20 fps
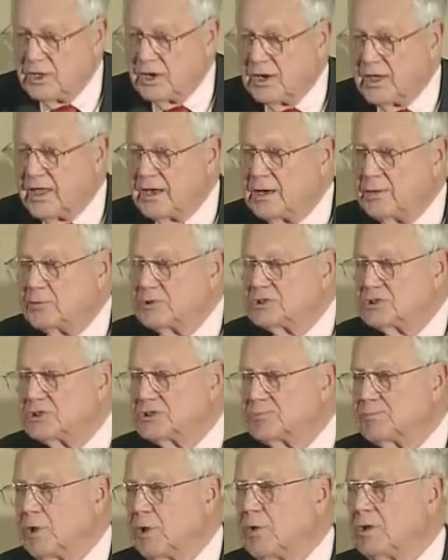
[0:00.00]
The night it was
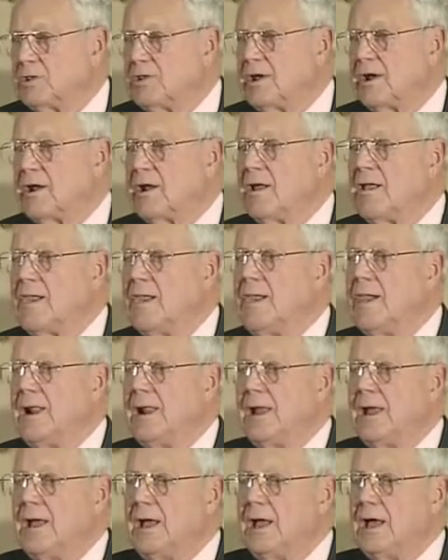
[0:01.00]
exploded there,
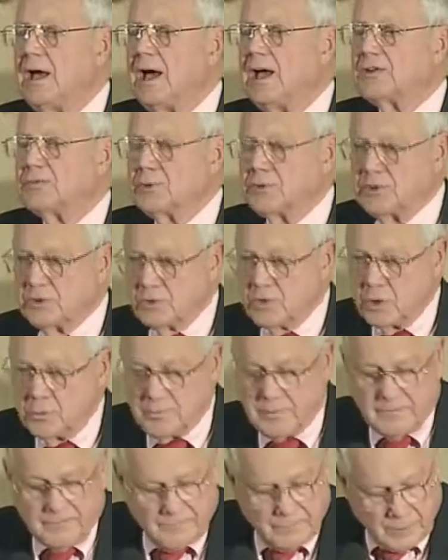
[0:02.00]
I was with a
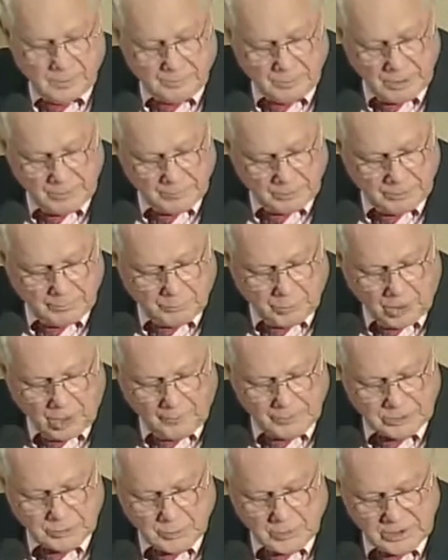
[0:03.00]
group of uh, people in
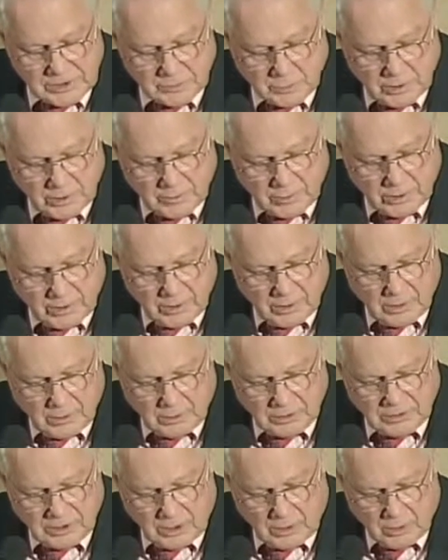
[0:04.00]
Palm Springs. We were in a
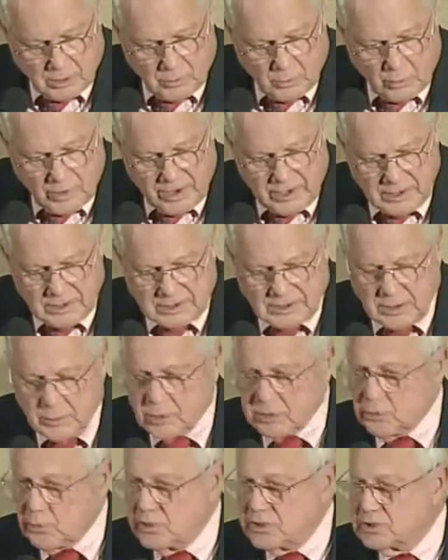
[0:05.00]
hotel room waiting to see
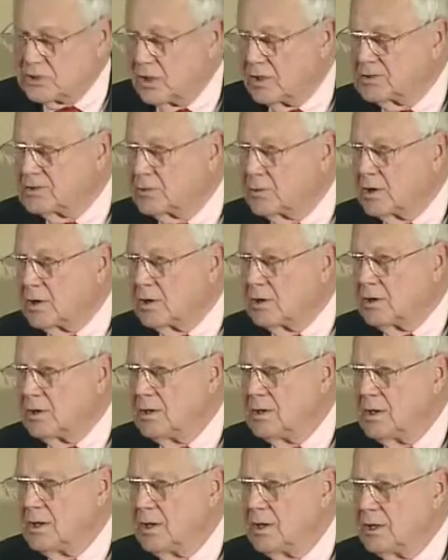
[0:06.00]
what the results were.
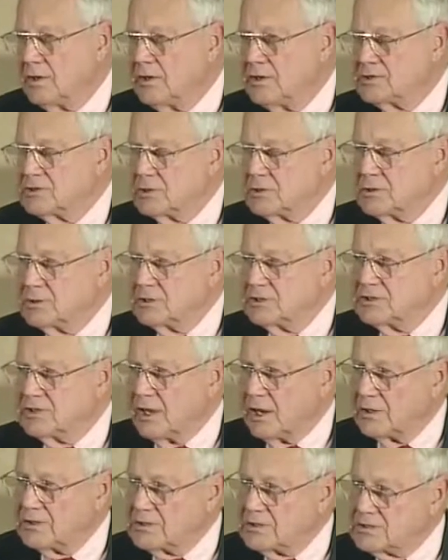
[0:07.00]
These are
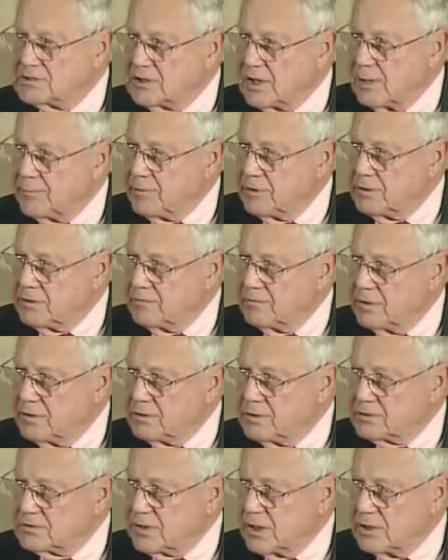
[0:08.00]
intelligence type
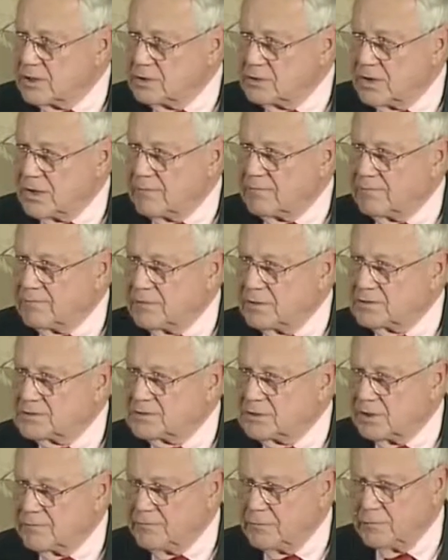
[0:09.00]
individuals. I do have uh,
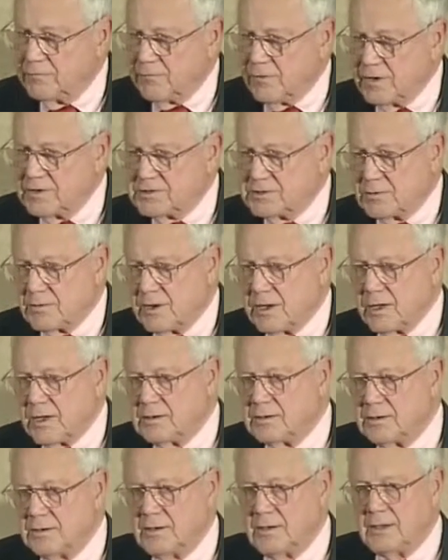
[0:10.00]
a few friends
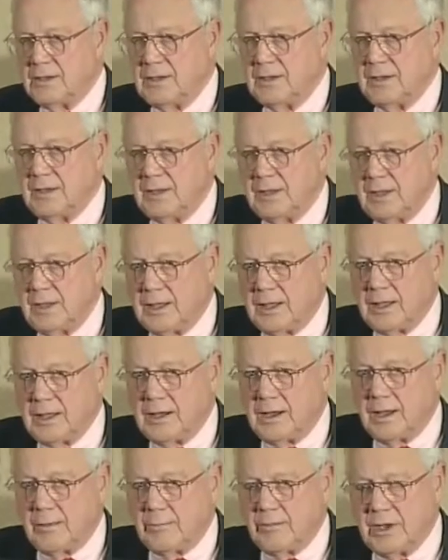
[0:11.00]
around, uh,
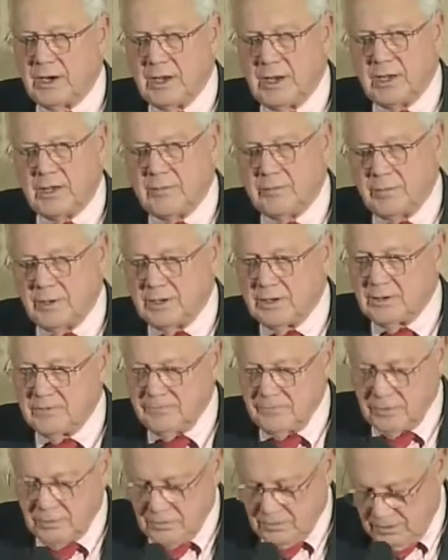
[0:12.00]
not many, but a
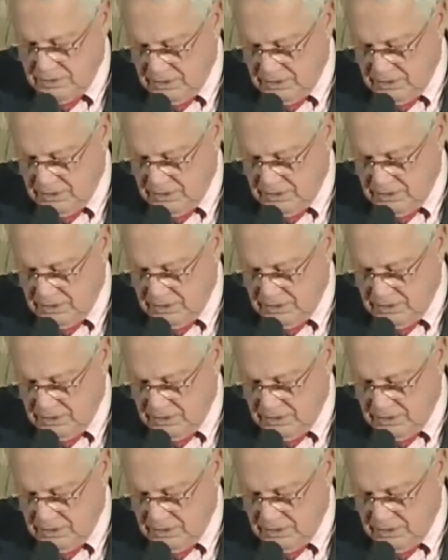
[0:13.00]
few